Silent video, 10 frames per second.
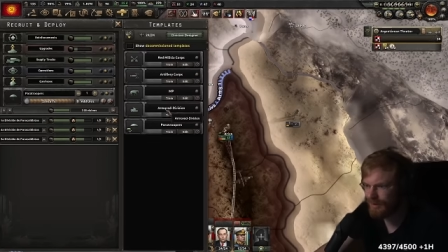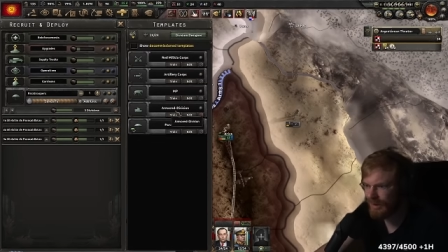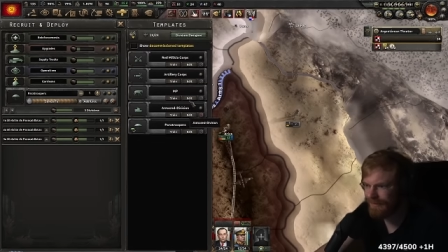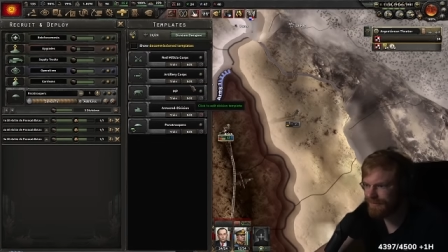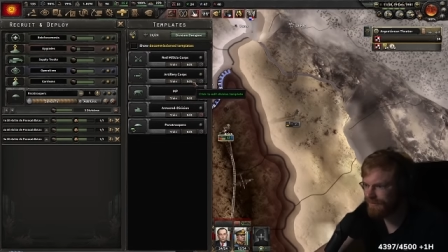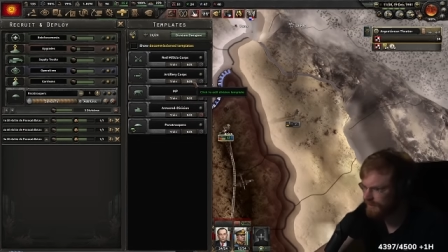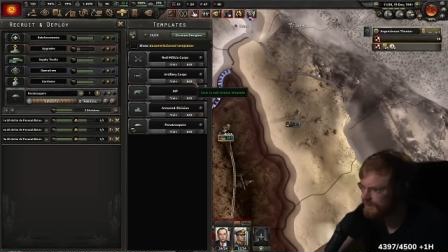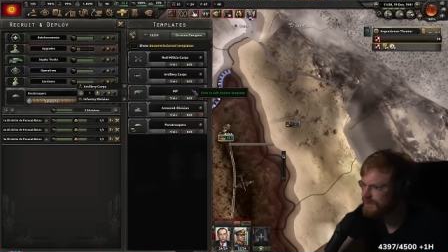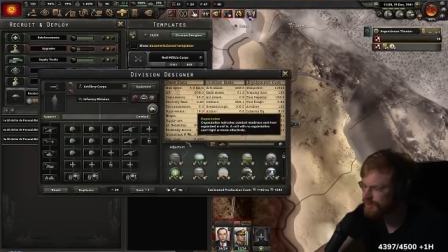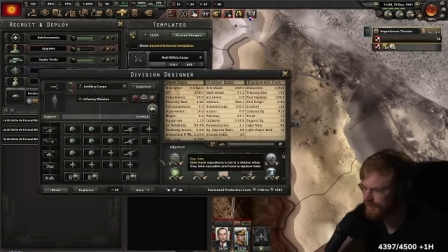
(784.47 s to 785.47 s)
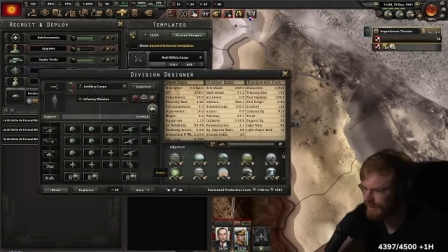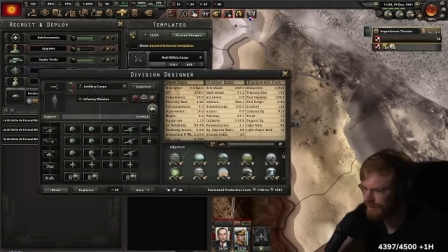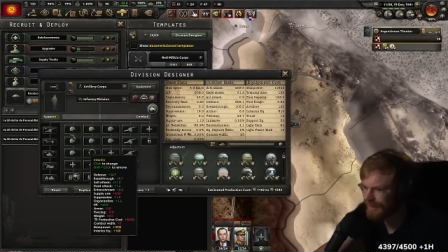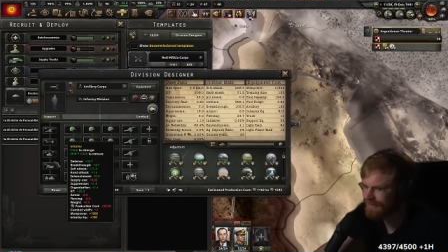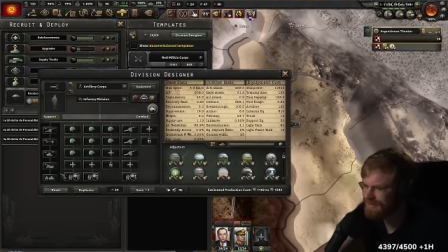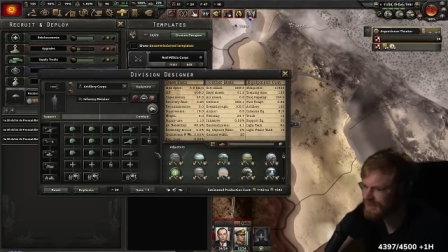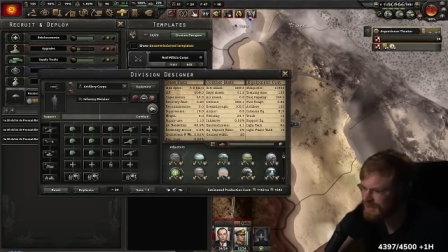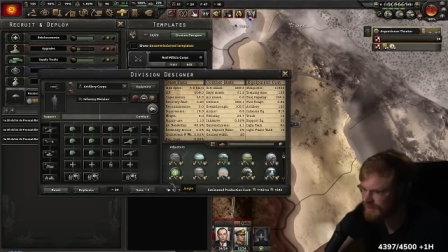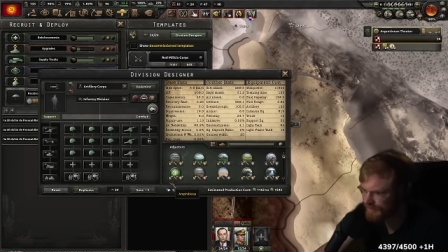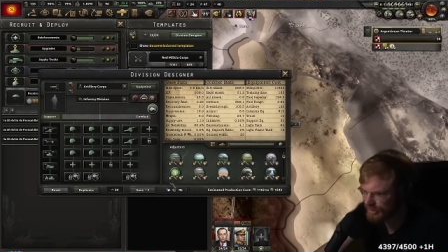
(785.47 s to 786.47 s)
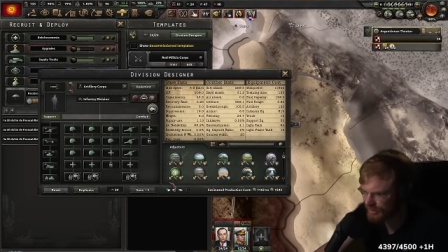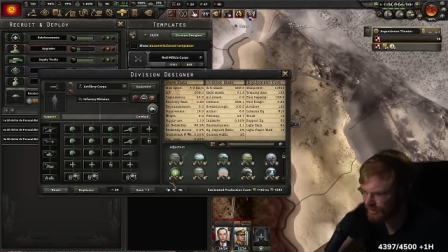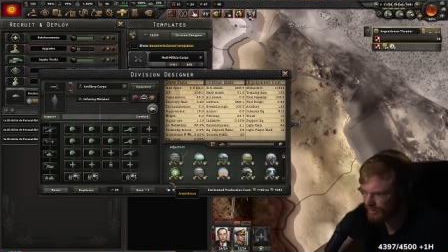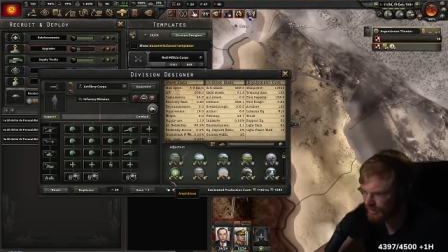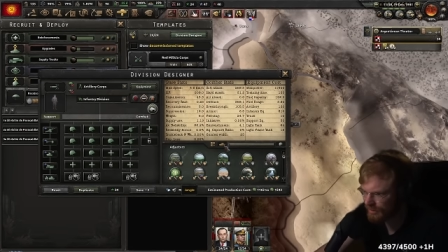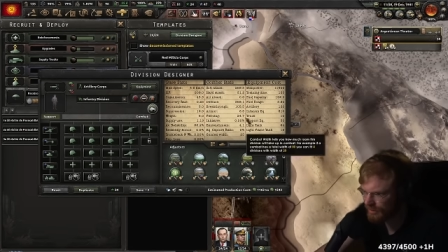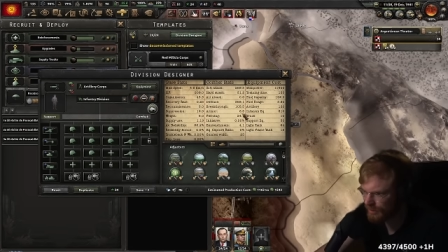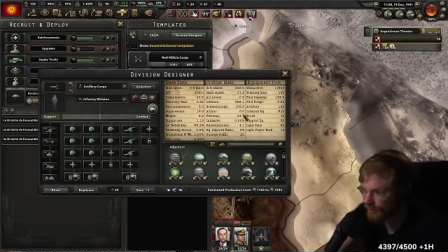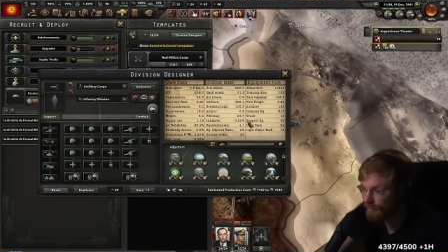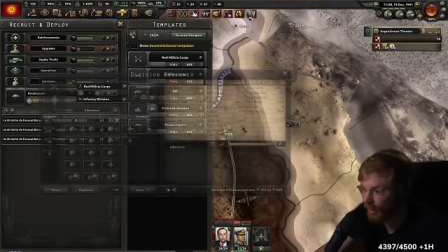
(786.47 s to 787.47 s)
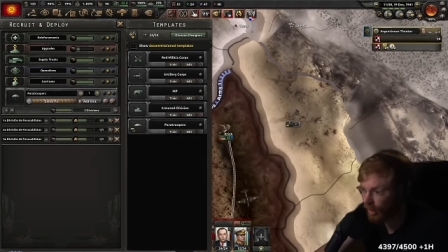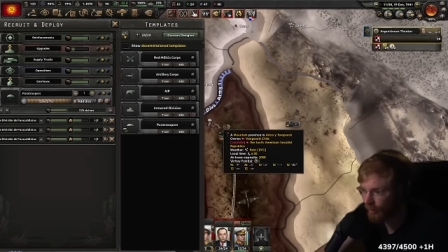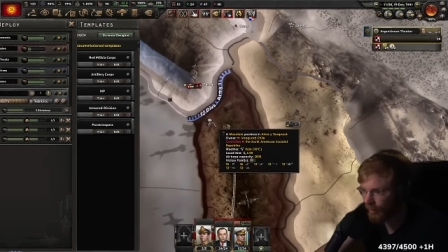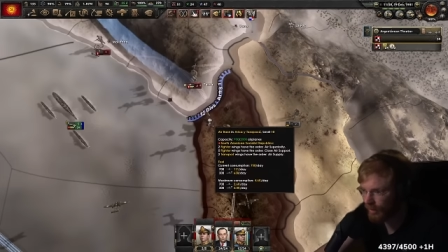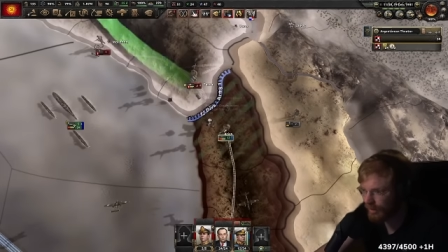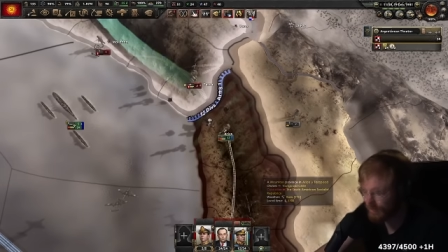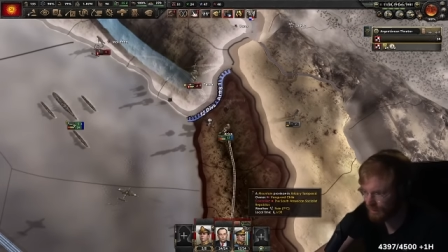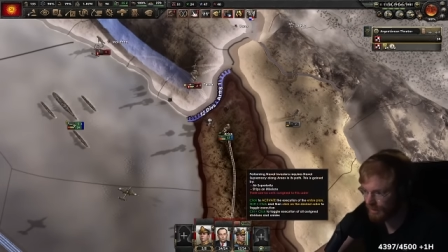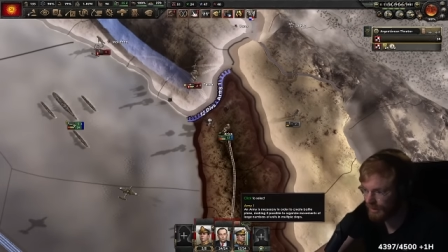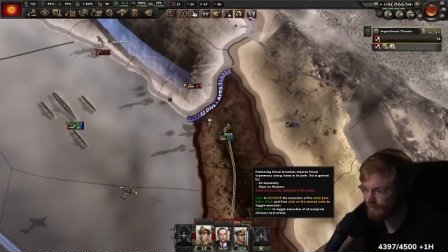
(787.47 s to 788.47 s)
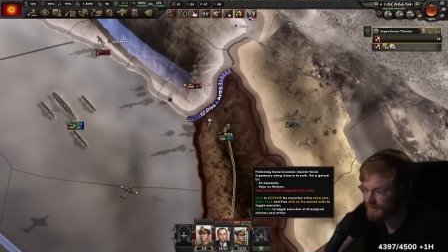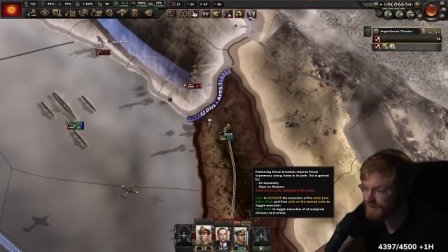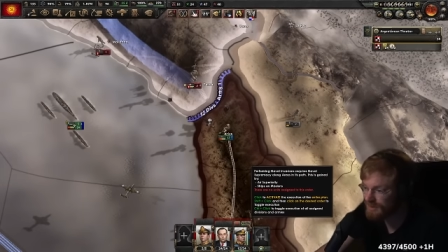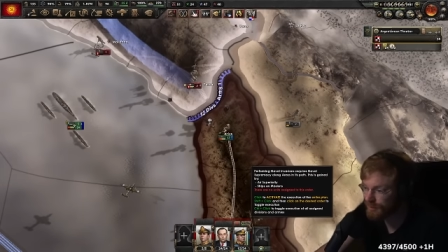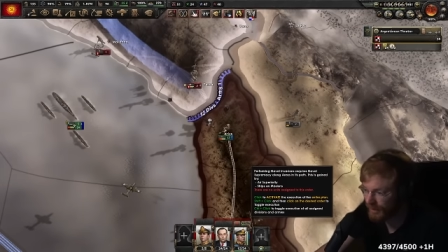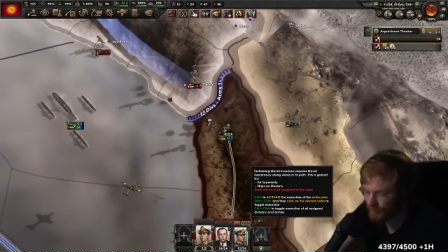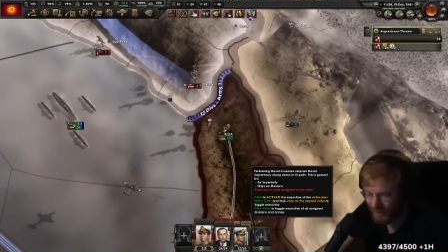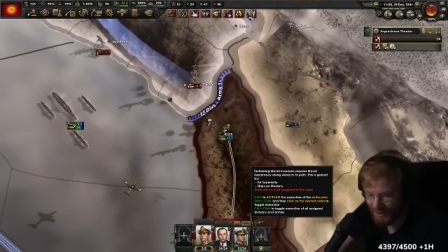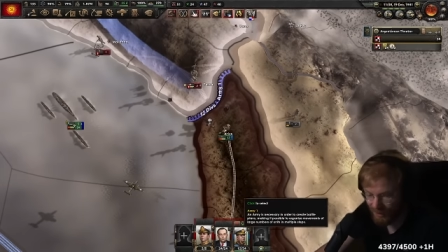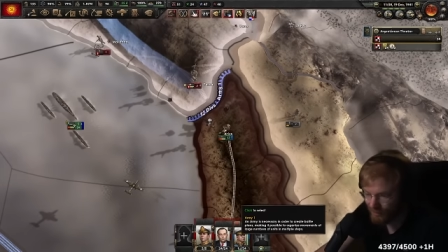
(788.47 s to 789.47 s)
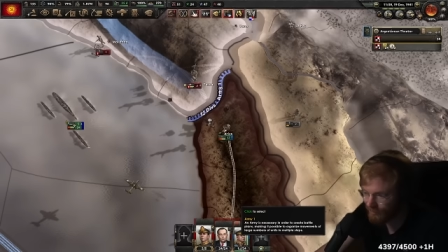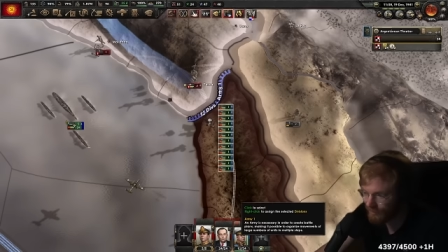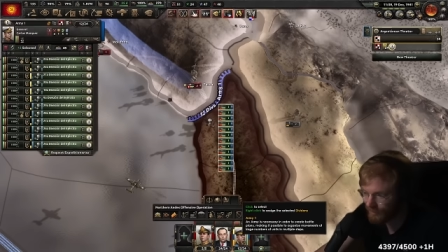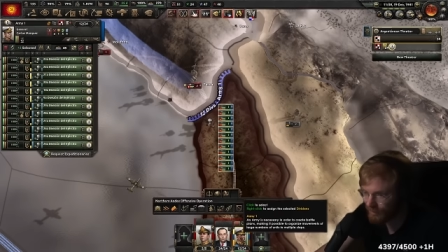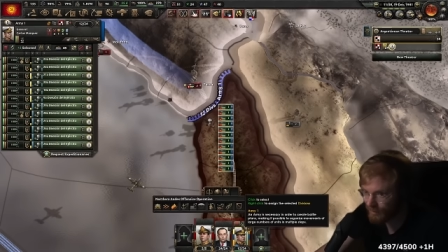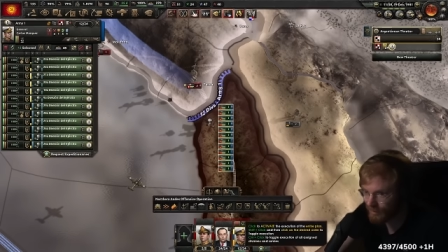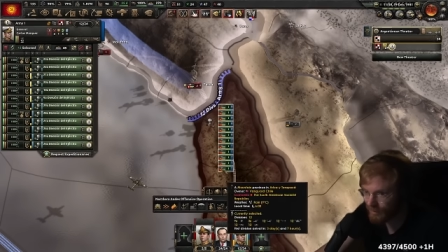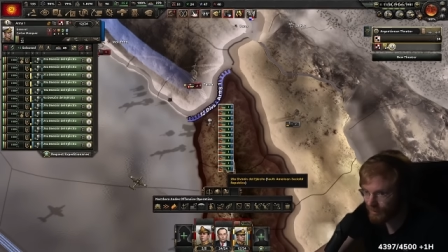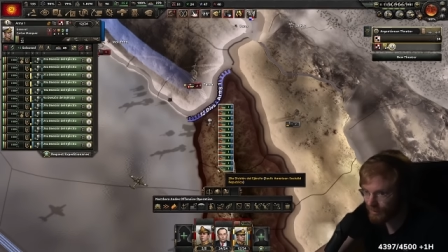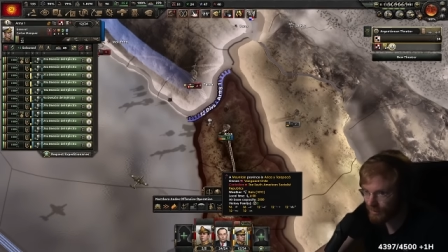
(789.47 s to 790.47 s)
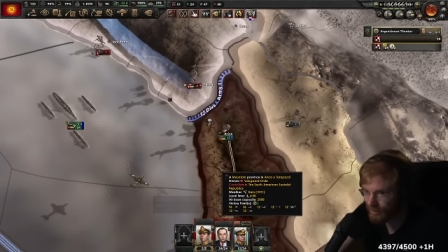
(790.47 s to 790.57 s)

you have... Listen to me. You have this division. With armor. If this doesn't break right now... Attention!